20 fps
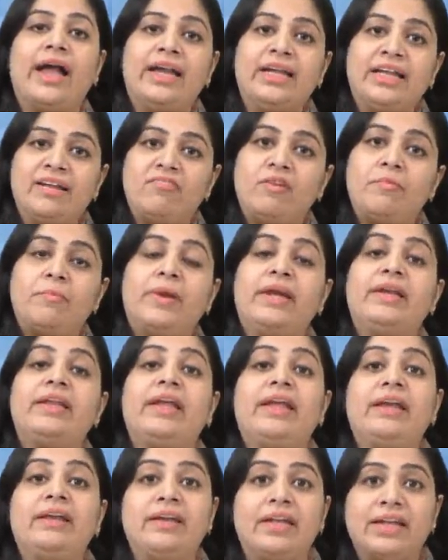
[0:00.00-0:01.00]
high
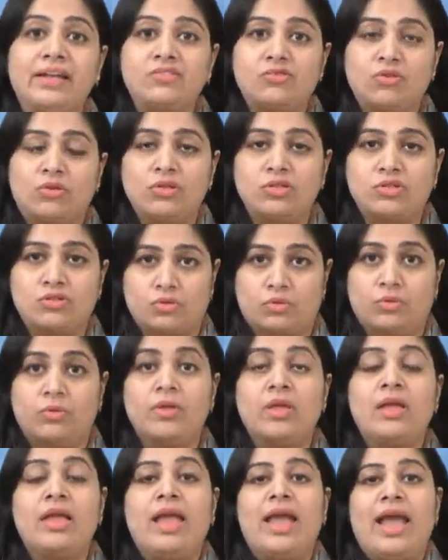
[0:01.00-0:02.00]
development index also